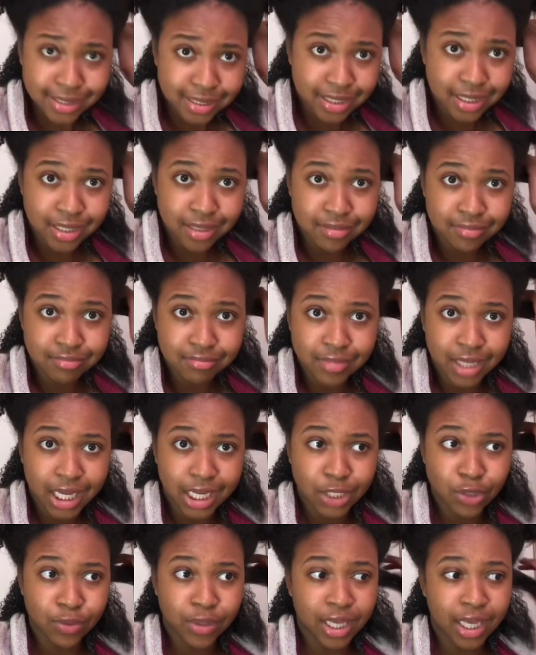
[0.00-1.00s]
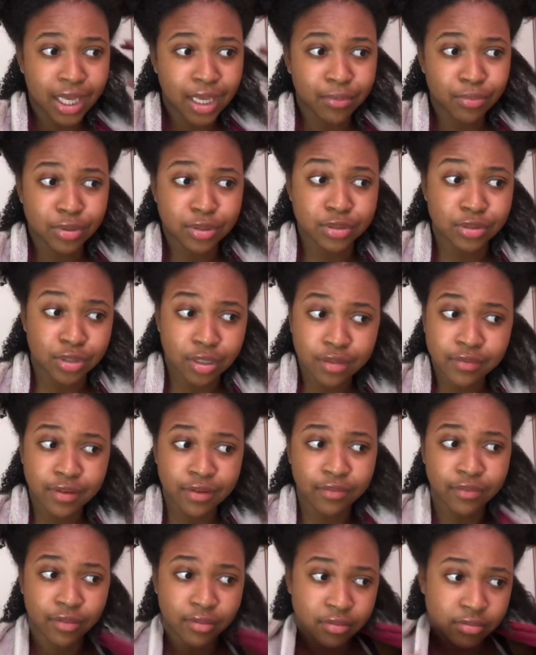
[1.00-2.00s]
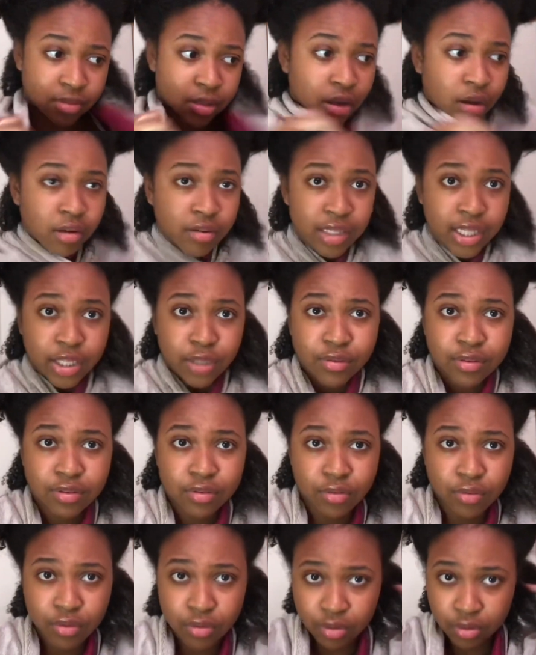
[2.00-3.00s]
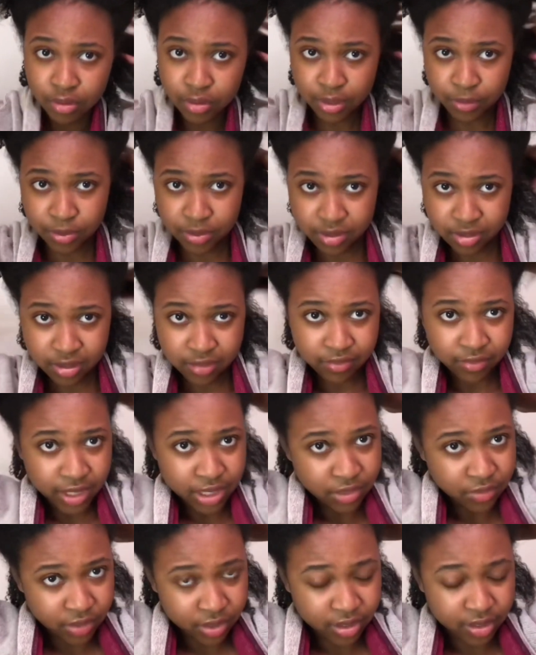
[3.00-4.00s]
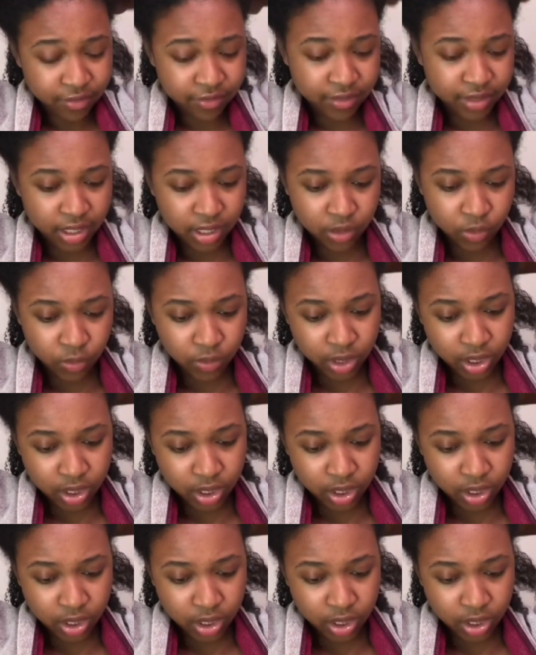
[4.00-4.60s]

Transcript: it, and you can't preserve it for long. Like you could only preserve rice water for like a week